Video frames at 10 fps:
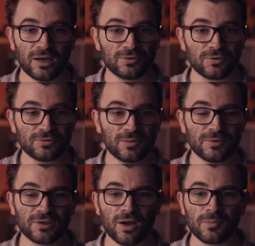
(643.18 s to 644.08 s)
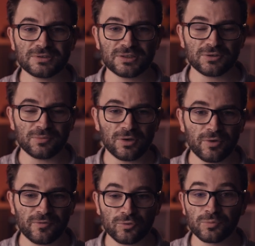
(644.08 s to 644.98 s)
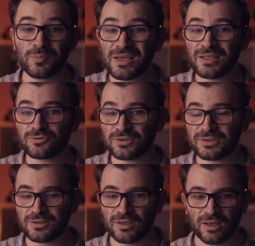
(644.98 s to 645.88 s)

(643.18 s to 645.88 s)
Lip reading: I don't know, tell me in the comment section below if you'd be interested